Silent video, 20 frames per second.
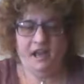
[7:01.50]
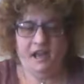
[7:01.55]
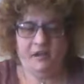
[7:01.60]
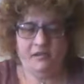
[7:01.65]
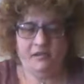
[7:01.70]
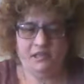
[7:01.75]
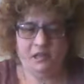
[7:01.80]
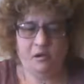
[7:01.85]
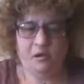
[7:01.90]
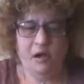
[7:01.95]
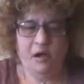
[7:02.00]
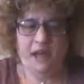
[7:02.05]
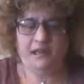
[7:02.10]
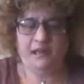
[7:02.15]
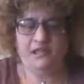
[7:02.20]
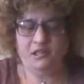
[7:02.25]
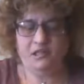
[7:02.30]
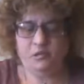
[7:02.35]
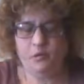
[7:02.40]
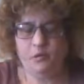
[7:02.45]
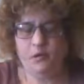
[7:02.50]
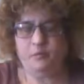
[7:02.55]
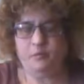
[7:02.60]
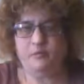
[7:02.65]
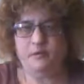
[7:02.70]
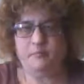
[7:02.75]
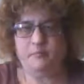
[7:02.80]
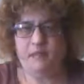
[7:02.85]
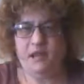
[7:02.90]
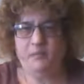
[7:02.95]
so I do work
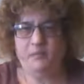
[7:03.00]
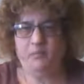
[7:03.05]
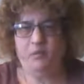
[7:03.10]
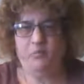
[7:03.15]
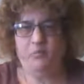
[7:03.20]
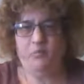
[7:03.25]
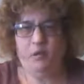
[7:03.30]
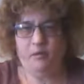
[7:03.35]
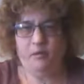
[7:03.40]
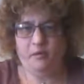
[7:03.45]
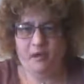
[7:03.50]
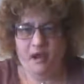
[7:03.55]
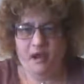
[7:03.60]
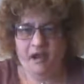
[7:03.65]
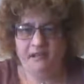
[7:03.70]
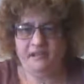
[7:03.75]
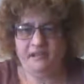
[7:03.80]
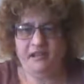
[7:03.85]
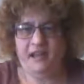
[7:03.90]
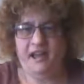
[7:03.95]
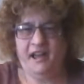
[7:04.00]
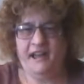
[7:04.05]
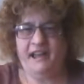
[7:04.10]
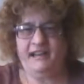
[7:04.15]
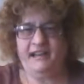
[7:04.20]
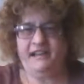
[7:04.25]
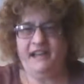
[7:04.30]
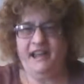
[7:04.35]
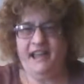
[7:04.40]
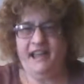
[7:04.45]
with people both
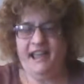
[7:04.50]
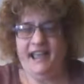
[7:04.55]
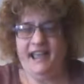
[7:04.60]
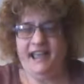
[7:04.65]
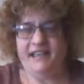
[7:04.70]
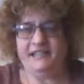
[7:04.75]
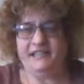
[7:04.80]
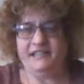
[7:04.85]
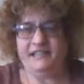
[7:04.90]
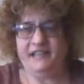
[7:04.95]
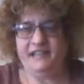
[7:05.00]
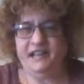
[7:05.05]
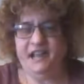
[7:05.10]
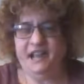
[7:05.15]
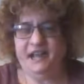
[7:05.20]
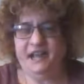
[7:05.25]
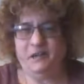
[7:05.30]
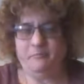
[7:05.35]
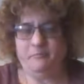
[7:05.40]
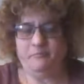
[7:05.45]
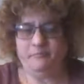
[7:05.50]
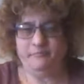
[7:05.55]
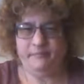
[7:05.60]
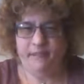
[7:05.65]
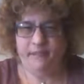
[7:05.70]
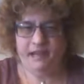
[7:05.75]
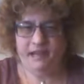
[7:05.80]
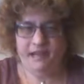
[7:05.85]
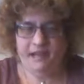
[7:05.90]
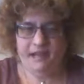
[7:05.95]
online and
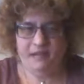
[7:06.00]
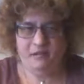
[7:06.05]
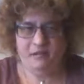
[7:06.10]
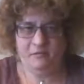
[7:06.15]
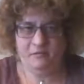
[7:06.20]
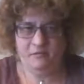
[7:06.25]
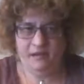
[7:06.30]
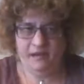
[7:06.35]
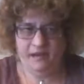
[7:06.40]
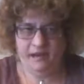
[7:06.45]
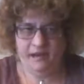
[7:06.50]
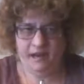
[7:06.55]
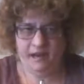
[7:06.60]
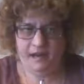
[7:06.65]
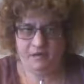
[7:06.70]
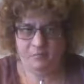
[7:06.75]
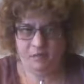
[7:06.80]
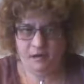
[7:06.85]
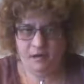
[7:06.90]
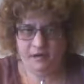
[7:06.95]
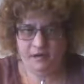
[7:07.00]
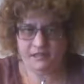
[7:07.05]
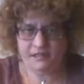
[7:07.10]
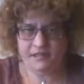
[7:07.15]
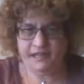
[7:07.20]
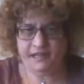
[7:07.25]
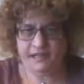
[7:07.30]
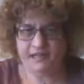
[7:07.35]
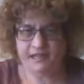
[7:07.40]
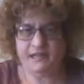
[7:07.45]
in
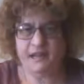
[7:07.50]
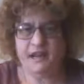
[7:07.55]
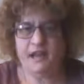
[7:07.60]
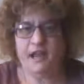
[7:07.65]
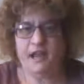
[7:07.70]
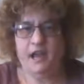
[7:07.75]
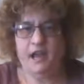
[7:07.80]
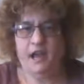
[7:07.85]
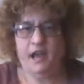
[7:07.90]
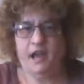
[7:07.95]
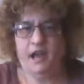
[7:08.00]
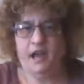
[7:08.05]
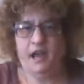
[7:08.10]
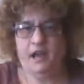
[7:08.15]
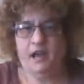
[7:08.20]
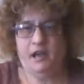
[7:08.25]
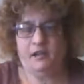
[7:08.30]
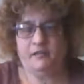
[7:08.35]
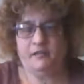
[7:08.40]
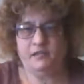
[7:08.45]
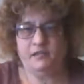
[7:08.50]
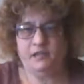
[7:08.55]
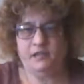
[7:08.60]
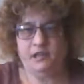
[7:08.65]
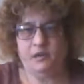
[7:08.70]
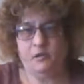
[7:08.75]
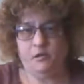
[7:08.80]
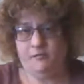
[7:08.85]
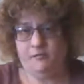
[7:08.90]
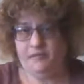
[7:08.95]
person.
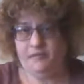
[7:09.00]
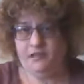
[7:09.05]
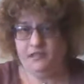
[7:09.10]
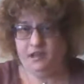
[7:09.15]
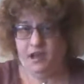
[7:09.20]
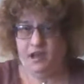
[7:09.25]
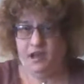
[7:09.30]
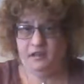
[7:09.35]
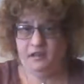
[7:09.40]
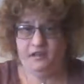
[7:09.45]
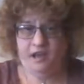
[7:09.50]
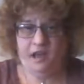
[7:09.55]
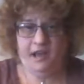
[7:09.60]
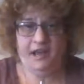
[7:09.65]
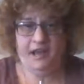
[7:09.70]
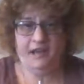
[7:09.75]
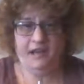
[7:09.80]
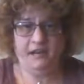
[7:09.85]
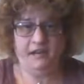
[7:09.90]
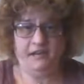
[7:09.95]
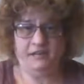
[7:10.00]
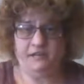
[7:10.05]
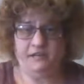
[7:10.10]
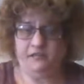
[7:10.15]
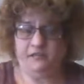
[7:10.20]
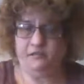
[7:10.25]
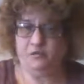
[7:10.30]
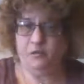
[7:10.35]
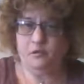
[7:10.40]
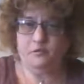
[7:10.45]
So if it's online, it's
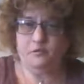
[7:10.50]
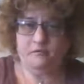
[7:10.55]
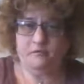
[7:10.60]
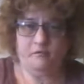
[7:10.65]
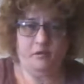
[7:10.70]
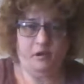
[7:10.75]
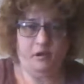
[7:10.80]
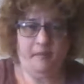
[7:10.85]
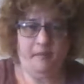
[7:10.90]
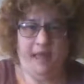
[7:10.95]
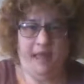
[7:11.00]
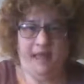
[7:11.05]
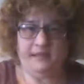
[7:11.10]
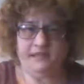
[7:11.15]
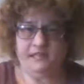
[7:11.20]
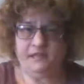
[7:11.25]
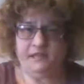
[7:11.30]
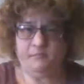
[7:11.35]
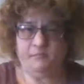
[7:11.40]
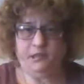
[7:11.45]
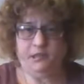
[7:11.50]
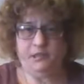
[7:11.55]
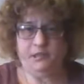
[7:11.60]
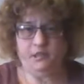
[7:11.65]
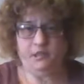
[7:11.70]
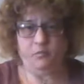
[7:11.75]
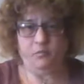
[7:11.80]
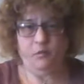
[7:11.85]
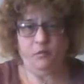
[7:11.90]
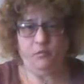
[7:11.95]
through a format similar
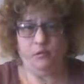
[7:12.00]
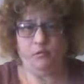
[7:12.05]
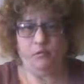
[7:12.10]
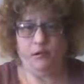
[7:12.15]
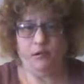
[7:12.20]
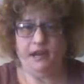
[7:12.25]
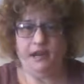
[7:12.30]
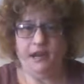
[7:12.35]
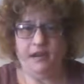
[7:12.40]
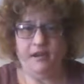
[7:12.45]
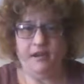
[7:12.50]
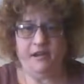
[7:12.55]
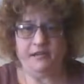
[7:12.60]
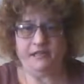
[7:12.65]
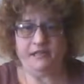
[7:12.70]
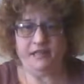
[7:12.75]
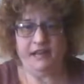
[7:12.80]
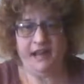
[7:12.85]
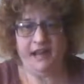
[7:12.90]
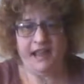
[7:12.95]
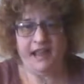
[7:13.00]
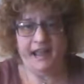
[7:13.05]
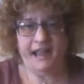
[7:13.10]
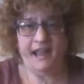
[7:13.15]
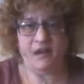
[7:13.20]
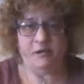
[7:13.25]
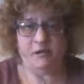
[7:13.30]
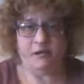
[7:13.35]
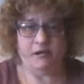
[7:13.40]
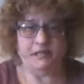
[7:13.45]
to what we're working on
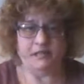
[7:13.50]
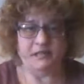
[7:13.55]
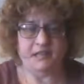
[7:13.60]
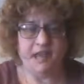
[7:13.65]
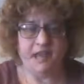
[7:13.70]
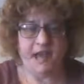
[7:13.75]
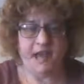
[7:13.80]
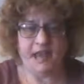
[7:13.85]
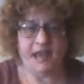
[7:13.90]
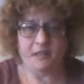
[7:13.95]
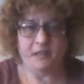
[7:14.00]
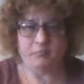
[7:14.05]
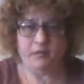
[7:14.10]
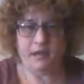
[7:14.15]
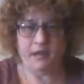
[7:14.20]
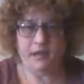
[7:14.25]
today, or Skype.